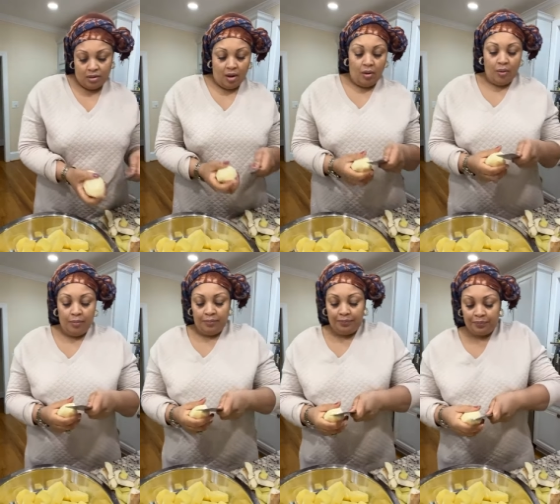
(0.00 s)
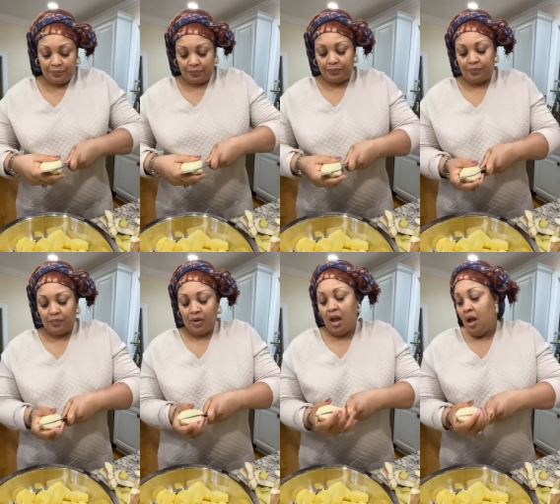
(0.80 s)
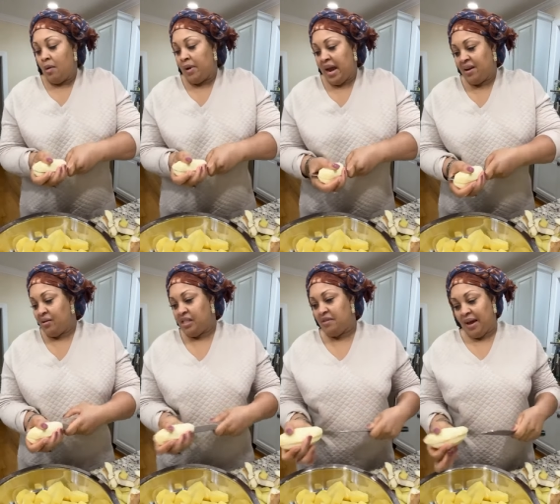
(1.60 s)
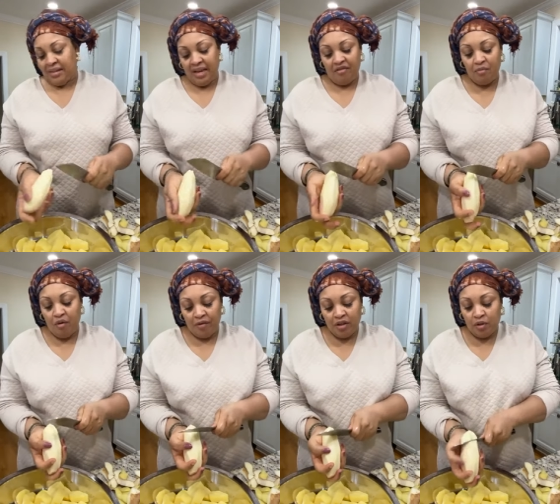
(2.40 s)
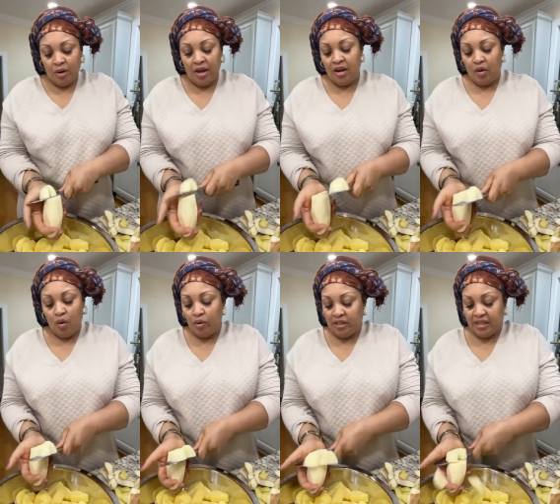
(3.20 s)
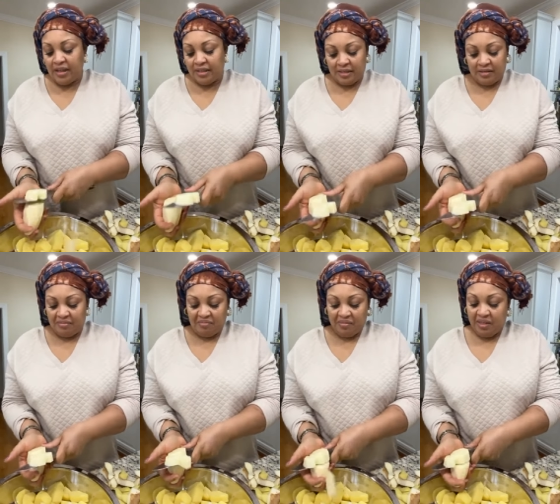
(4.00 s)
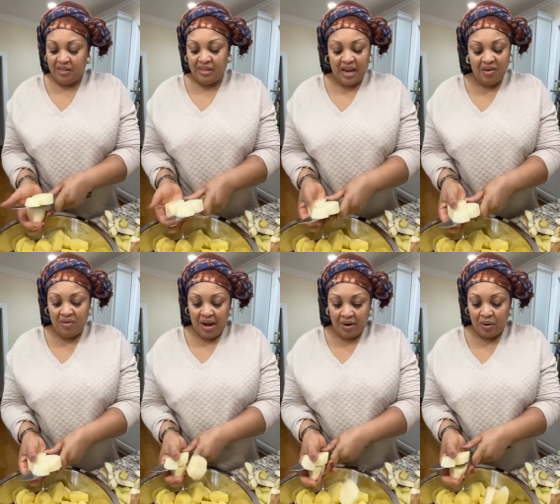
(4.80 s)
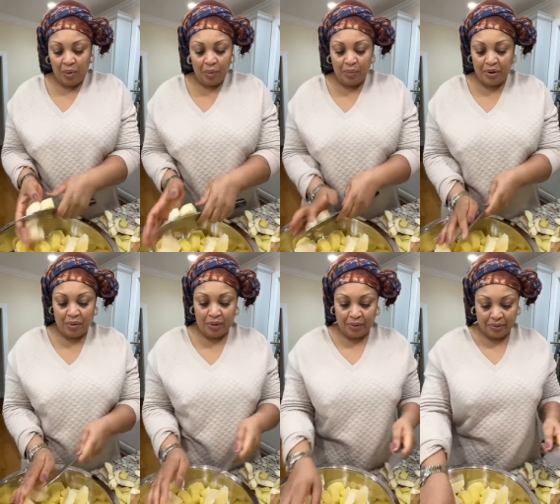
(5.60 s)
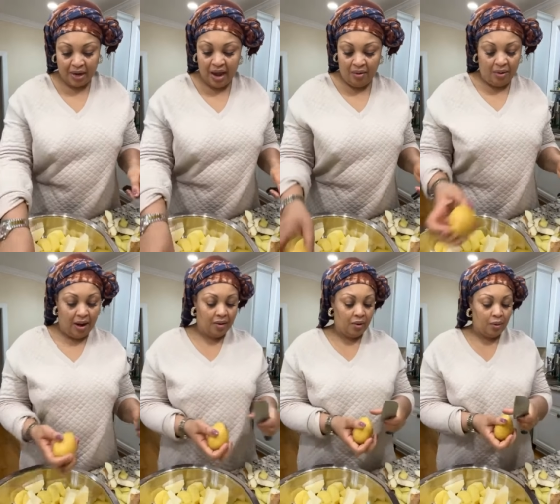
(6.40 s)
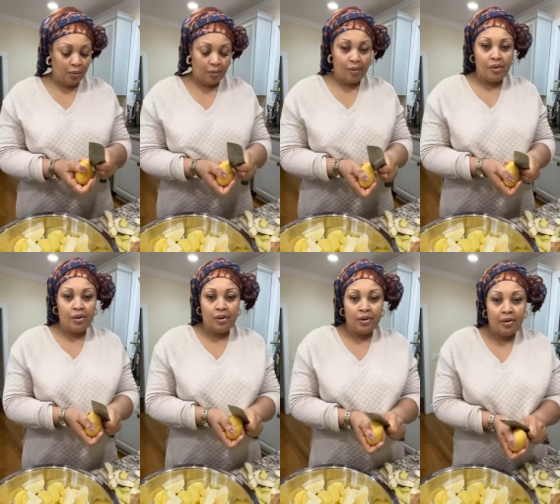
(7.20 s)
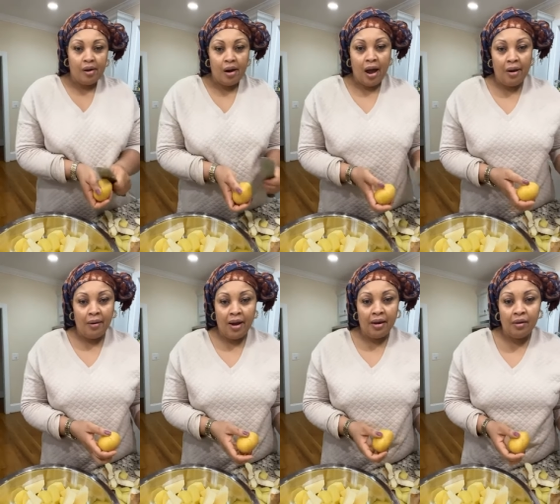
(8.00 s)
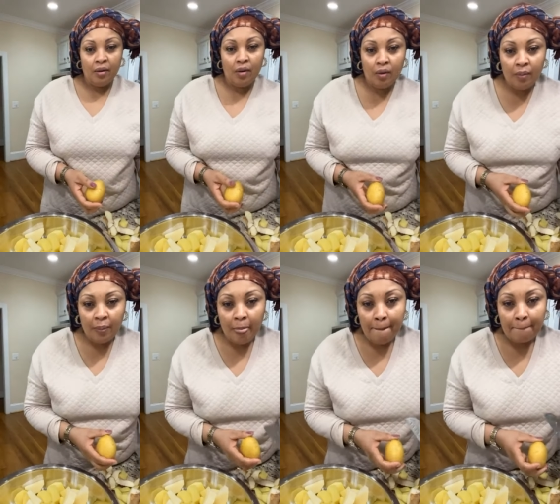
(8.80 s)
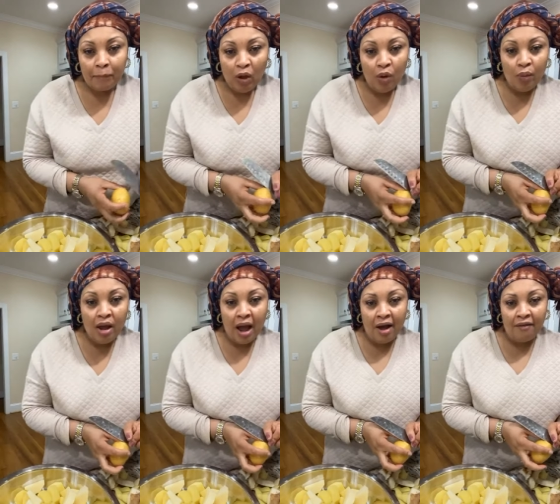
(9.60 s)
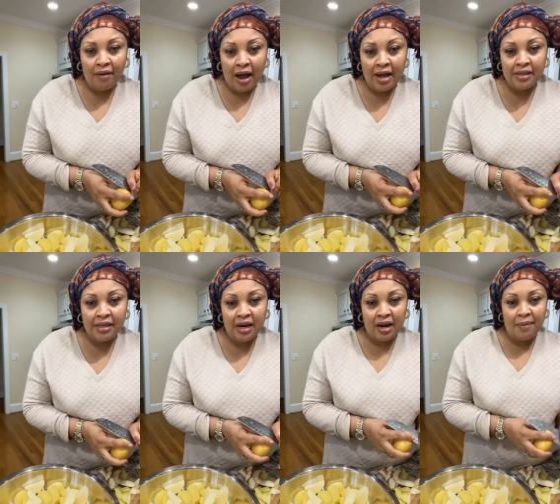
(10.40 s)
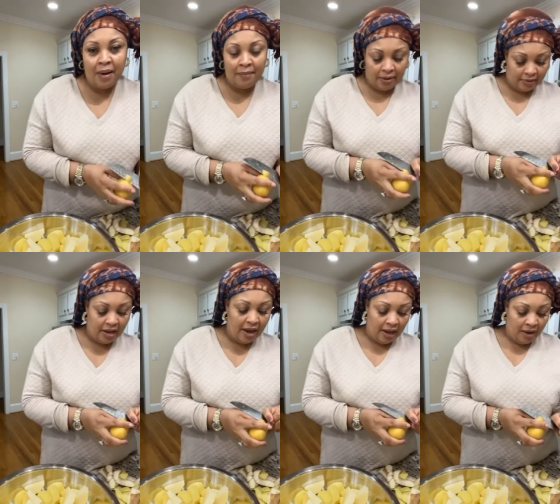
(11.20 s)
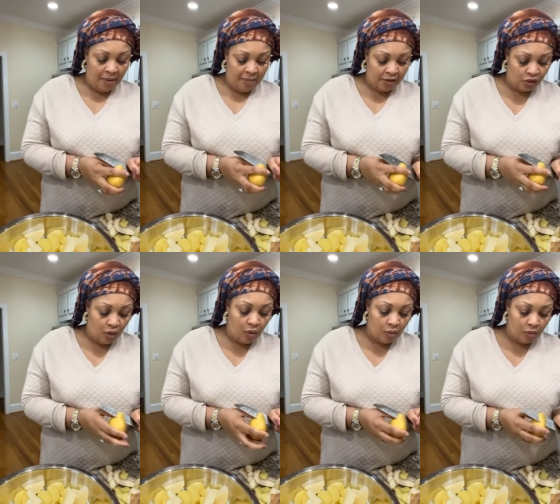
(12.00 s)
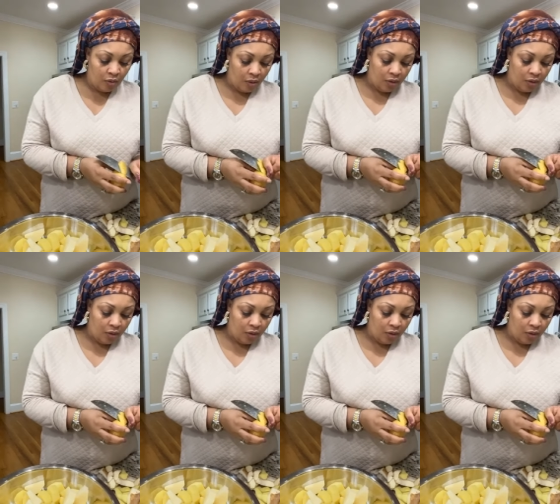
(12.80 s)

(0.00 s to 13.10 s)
So but I don't see myself moving to any cold states because I don't like cold, period. I don't like cold. I don't like no cold. We have ice in Alabama. Yeah, Alabama is cold.